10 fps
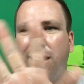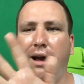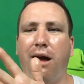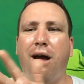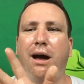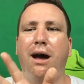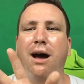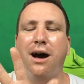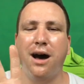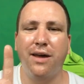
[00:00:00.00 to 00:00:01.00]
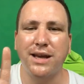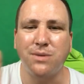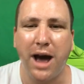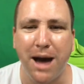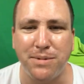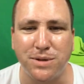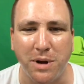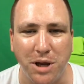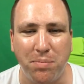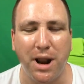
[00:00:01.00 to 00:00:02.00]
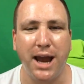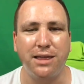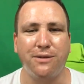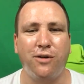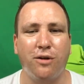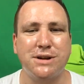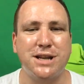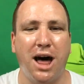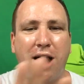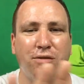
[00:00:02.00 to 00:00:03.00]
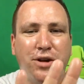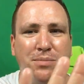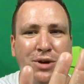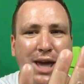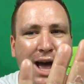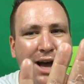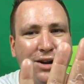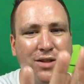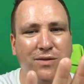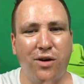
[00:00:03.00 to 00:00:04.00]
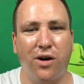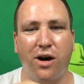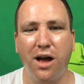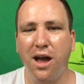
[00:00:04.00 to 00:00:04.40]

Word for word: Ah! That's what happens when you play The Floor is Lava and you put your hand on the floor.